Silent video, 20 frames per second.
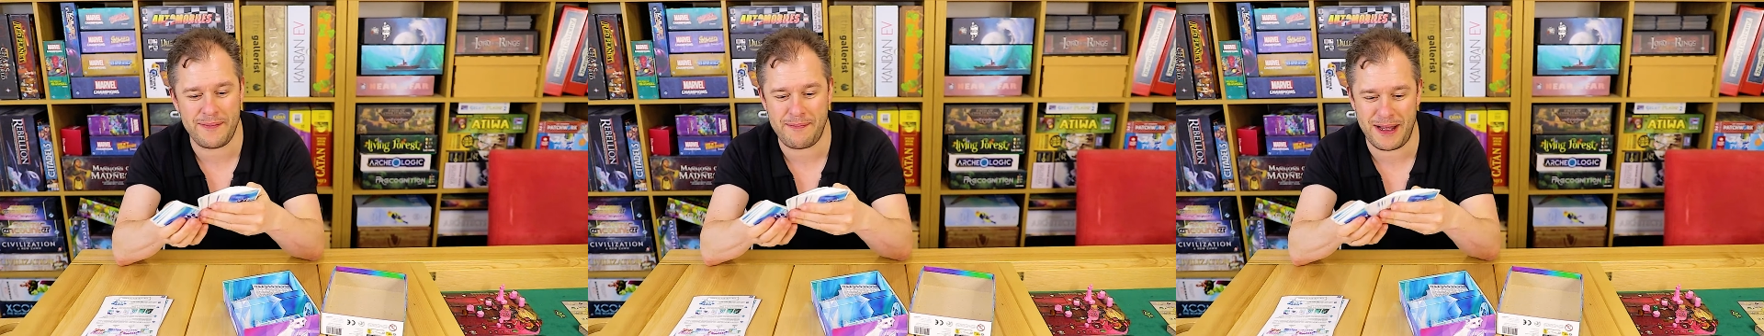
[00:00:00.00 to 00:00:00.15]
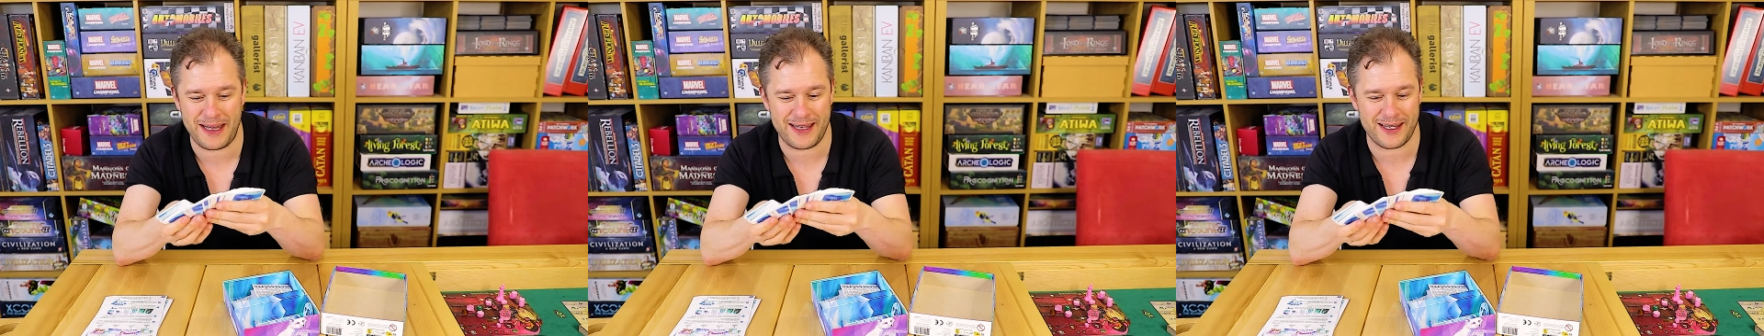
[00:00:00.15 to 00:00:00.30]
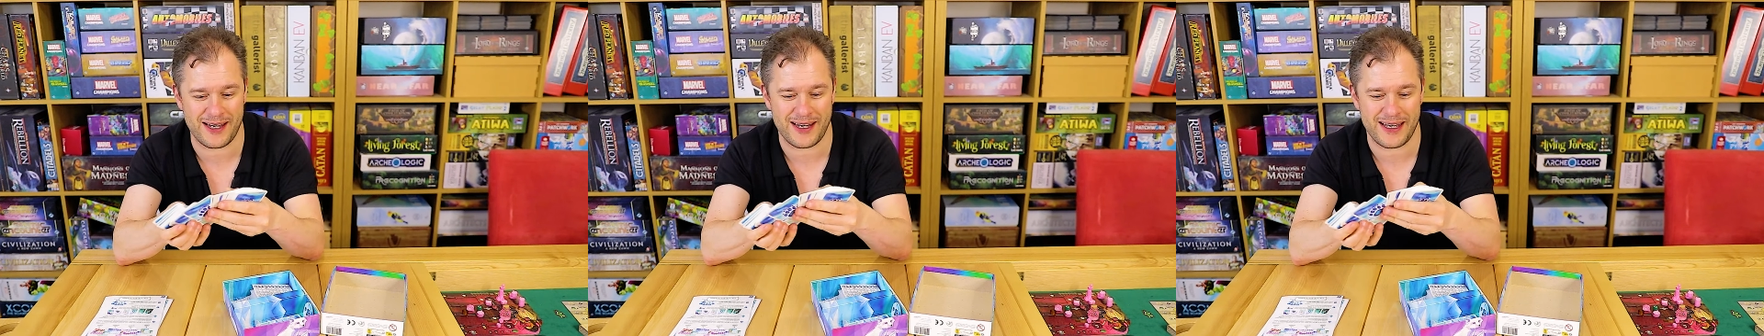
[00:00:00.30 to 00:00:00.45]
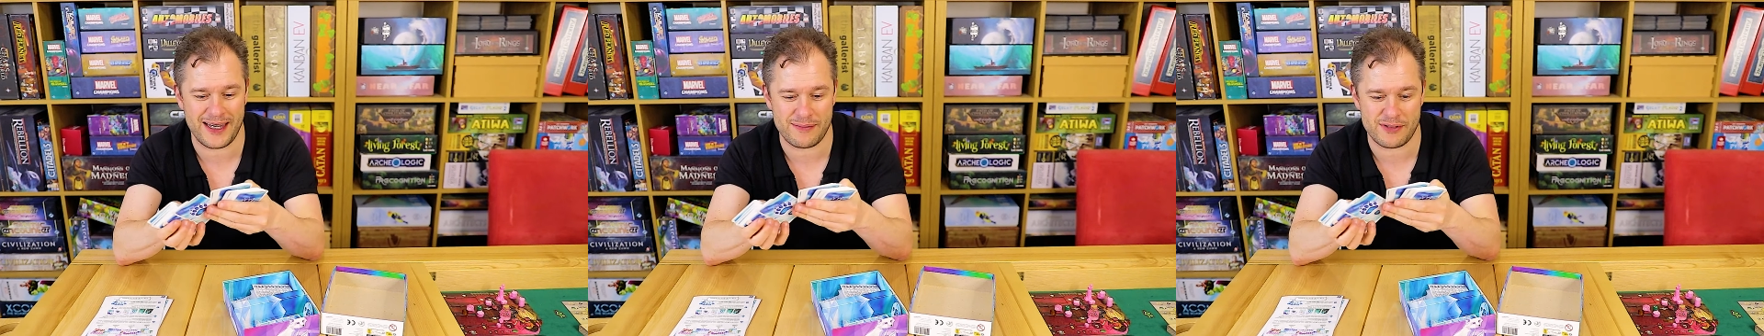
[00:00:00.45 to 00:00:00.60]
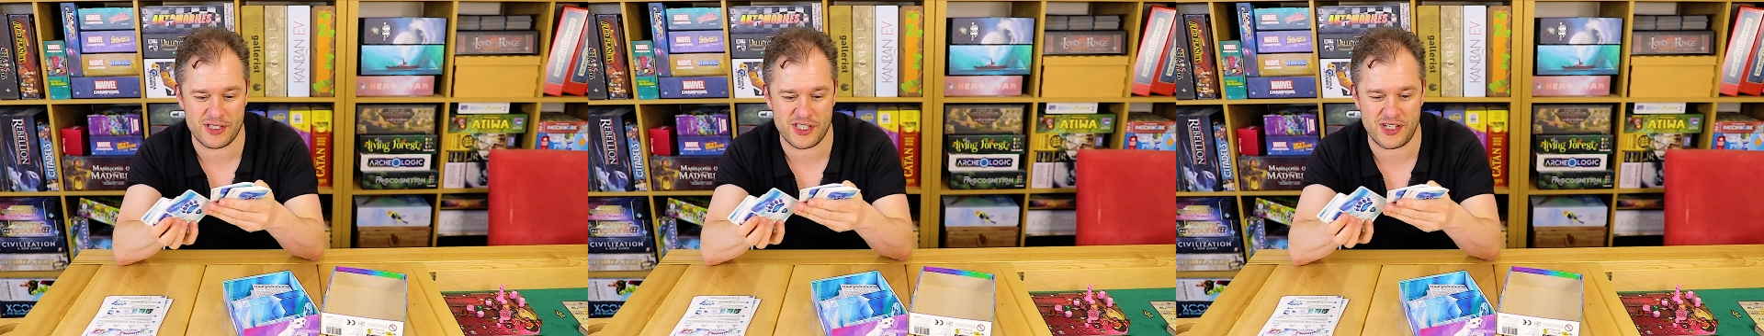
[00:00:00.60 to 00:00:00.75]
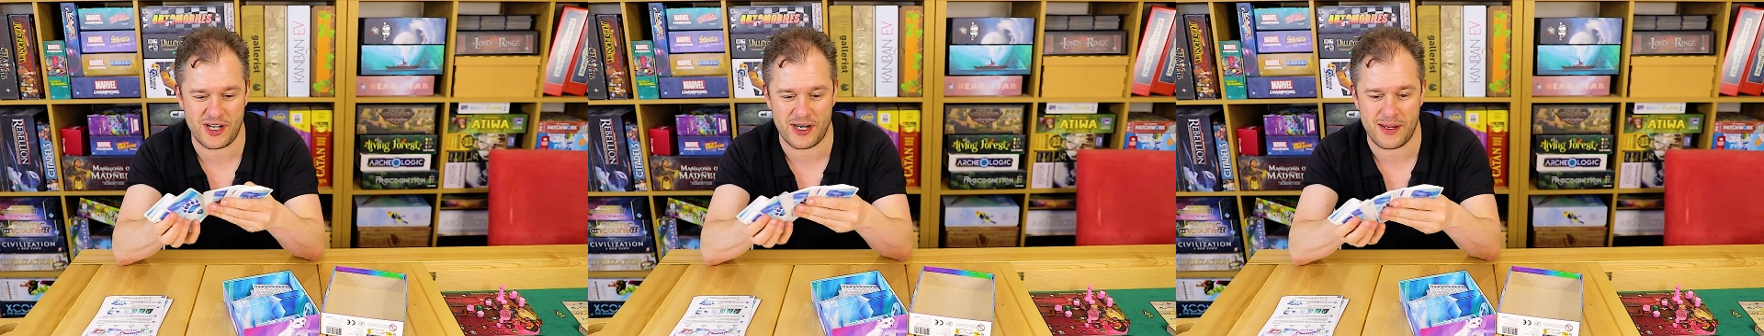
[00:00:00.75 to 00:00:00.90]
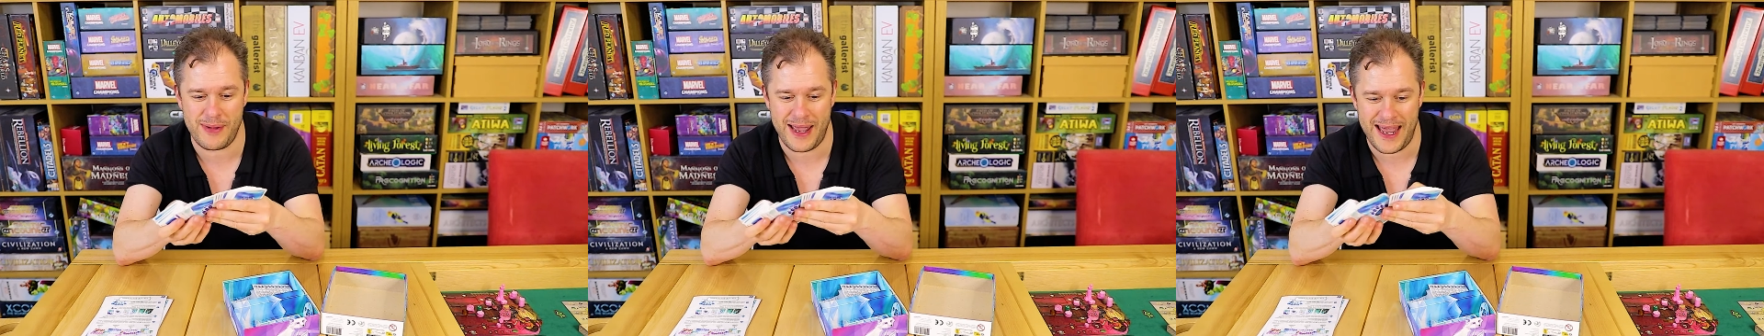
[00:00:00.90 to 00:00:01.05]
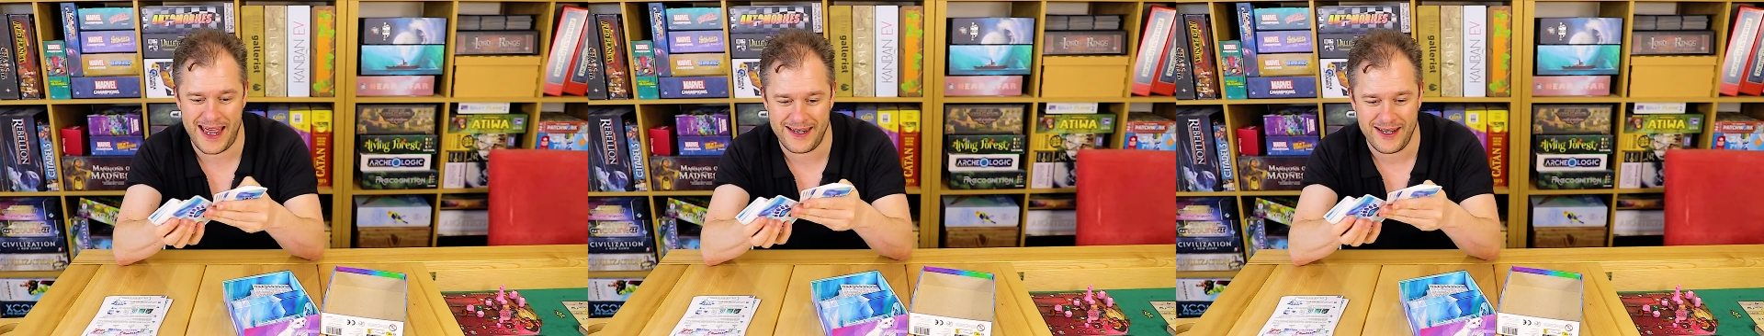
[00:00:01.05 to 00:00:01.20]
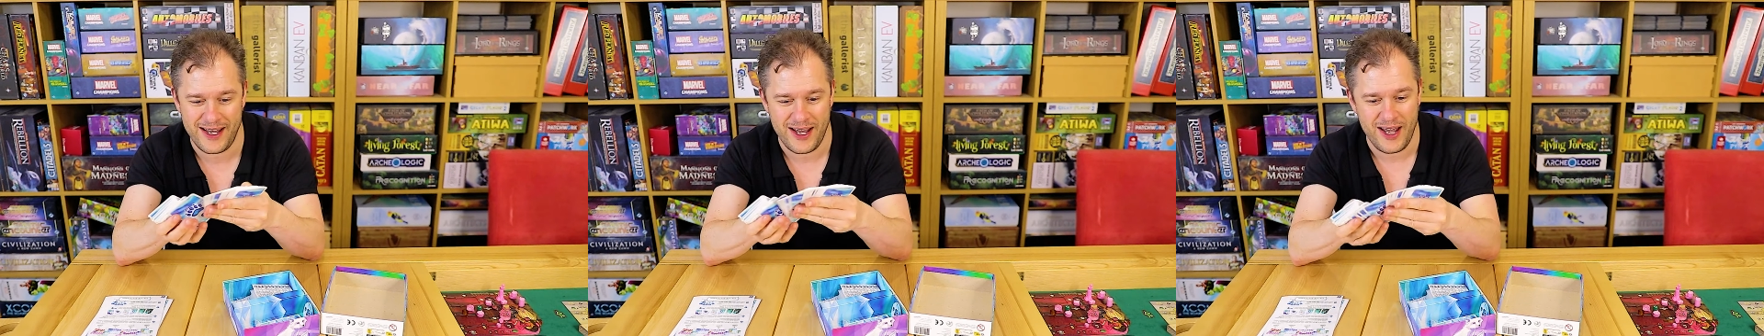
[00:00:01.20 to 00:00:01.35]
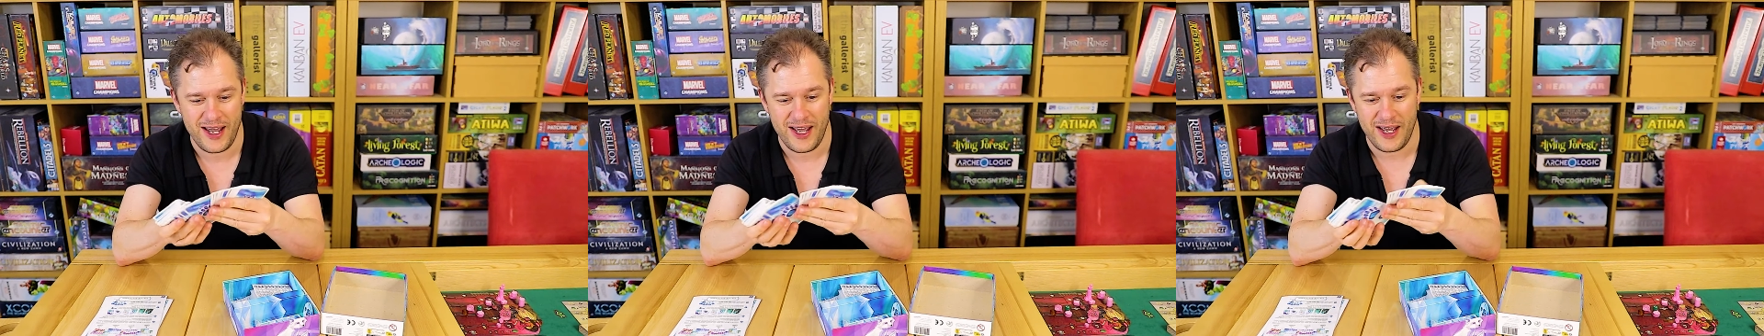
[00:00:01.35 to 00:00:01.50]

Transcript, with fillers: Pelican gets stuck in my head,